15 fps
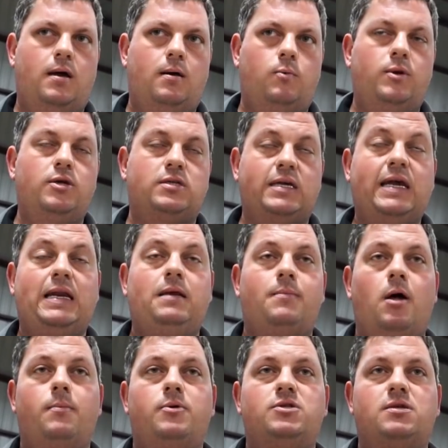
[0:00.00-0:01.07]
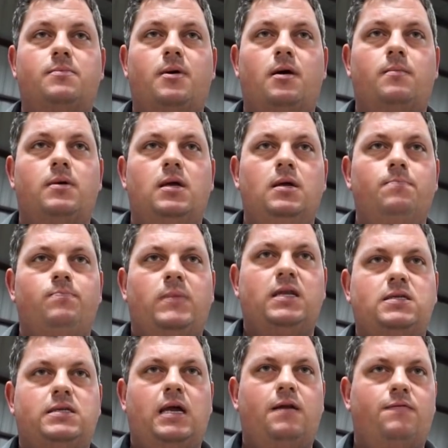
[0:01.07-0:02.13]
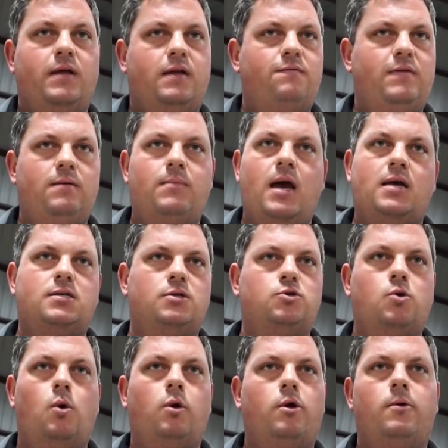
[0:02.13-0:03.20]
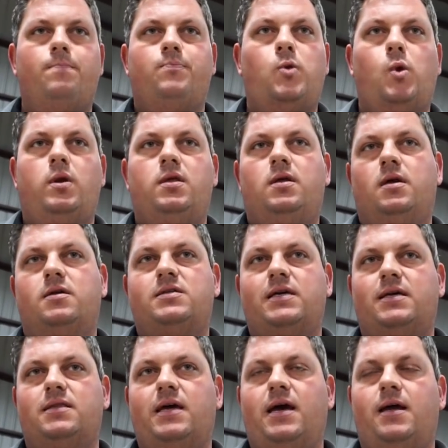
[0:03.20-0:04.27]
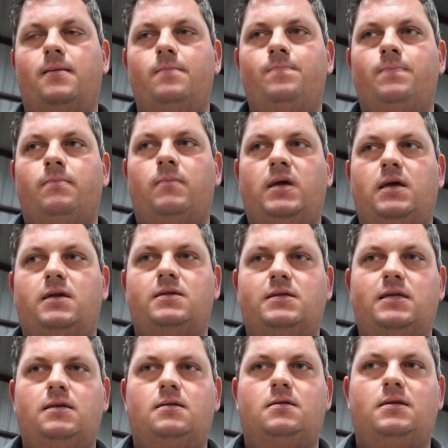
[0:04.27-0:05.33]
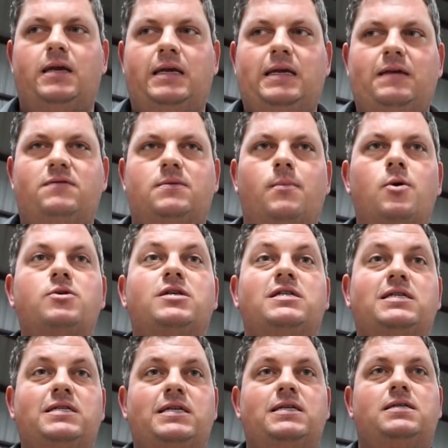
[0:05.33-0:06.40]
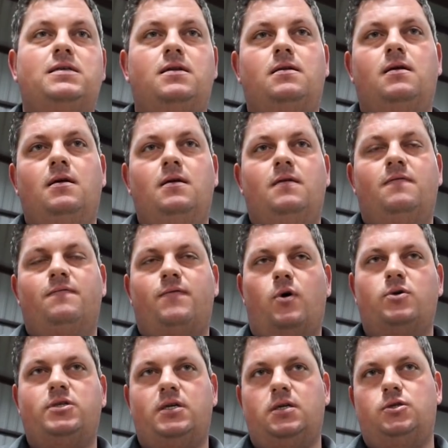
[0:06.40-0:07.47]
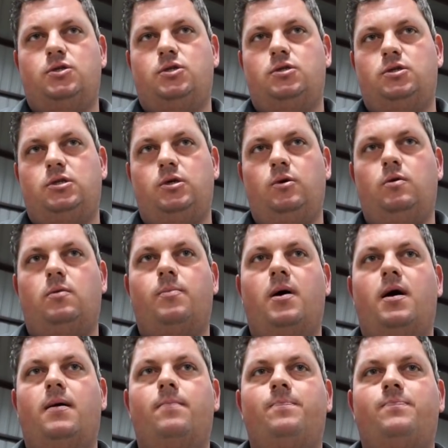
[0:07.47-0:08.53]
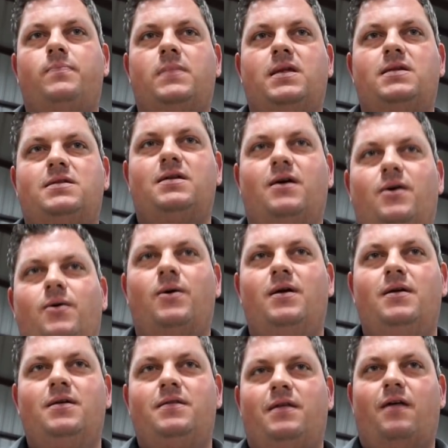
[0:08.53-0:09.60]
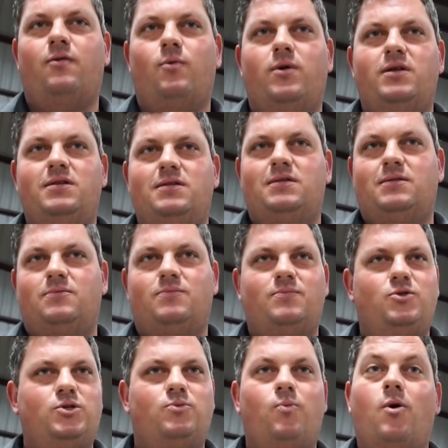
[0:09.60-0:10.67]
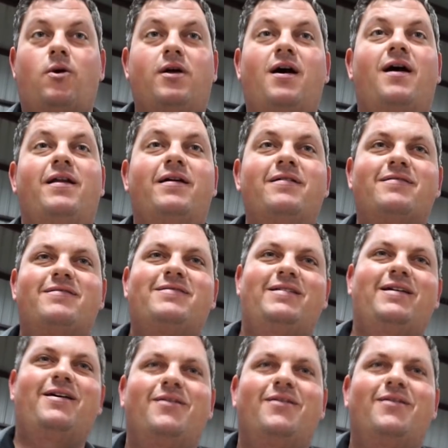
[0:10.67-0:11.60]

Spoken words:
we use a Kenny Bell booster pump instead of a VMAX controller or anything else like that, because it gives the most consistent voltage to the pump. So the other ones just won't cut it.